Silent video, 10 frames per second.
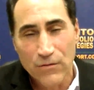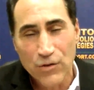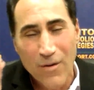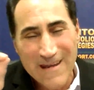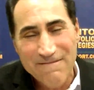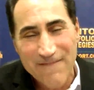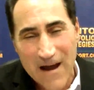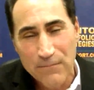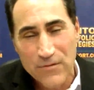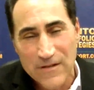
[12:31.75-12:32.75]

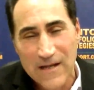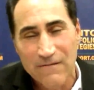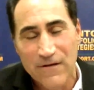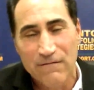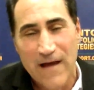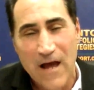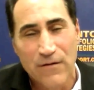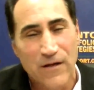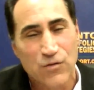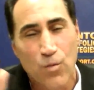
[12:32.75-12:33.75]
25% of their value
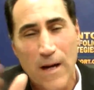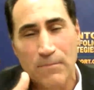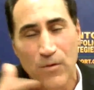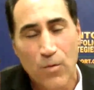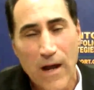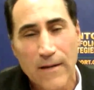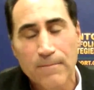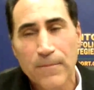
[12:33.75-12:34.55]
gets wiped away.